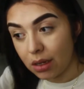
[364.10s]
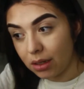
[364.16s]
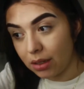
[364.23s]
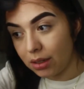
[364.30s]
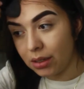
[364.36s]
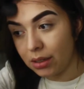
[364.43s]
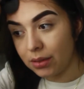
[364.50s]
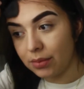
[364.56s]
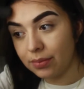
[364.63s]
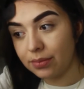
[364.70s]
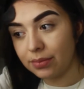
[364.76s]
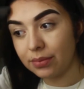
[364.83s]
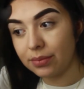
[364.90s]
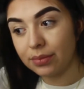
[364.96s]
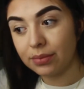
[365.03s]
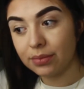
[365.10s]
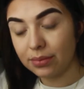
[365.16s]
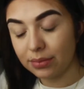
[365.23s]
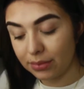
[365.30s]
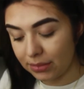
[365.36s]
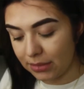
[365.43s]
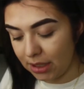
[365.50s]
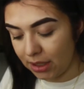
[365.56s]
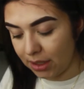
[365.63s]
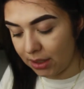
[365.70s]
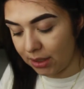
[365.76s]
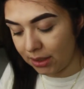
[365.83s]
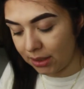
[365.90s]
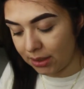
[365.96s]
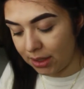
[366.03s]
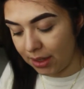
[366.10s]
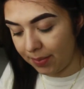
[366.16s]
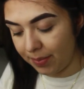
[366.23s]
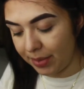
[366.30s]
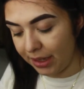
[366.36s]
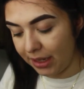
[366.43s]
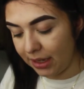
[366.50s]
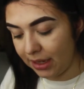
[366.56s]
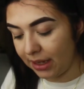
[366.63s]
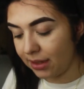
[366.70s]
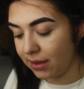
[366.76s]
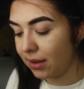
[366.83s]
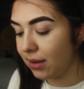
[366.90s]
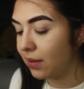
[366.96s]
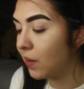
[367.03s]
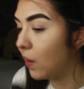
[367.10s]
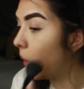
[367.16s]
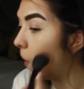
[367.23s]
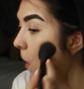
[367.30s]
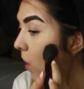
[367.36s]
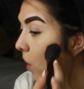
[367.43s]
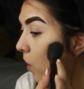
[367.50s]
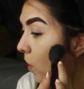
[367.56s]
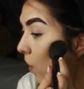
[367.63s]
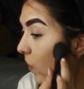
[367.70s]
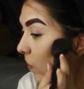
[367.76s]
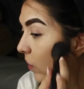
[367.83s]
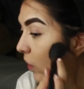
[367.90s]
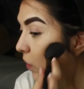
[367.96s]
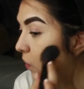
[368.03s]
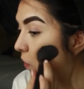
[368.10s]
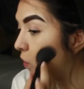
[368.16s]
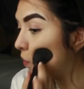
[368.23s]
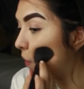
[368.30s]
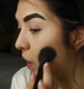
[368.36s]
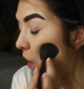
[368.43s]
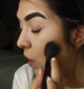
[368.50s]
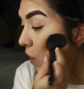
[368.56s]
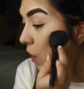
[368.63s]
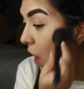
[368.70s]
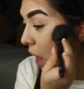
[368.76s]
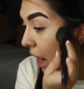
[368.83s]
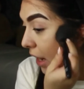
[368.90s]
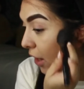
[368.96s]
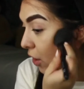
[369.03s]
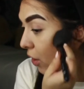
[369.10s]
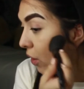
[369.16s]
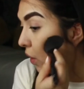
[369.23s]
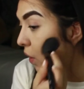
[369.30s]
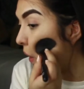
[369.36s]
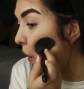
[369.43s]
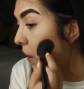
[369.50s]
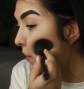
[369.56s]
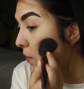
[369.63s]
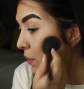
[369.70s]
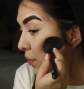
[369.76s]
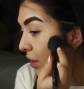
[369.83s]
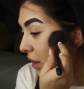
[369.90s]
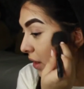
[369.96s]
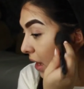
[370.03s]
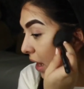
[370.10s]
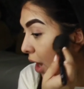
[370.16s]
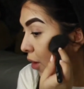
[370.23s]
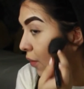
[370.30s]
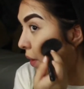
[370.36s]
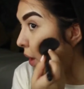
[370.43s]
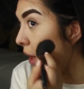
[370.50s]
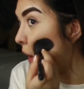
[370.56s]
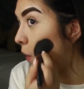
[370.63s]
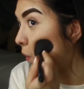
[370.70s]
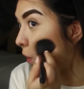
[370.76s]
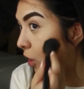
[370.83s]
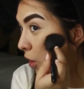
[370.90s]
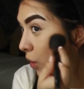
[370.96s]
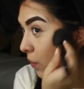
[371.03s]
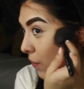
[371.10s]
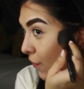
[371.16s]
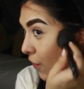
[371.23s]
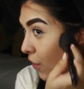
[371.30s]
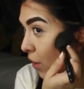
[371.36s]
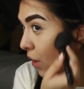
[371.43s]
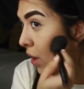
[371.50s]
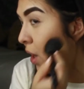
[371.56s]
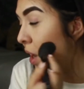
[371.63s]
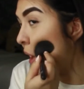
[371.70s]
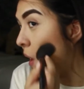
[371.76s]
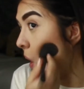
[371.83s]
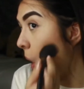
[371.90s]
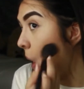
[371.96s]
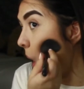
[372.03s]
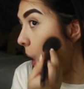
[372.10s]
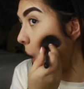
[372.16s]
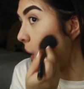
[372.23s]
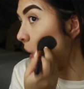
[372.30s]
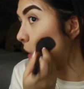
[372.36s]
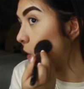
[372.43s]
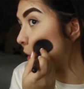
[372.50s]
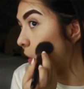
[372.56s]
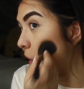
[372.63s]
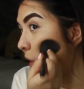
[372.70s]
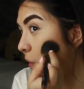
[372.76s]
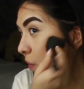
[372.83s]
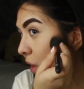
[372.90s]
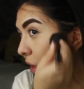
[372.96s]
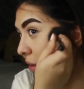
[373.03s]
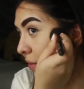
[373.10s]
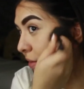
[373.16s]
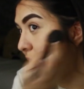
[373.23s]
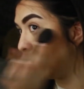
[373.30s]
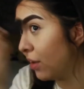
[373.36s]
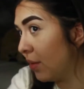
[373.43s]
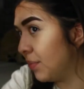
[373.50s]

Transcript: um, the company, like the head of the company was making her hire somebody that already had worked there before, like so it could be easier.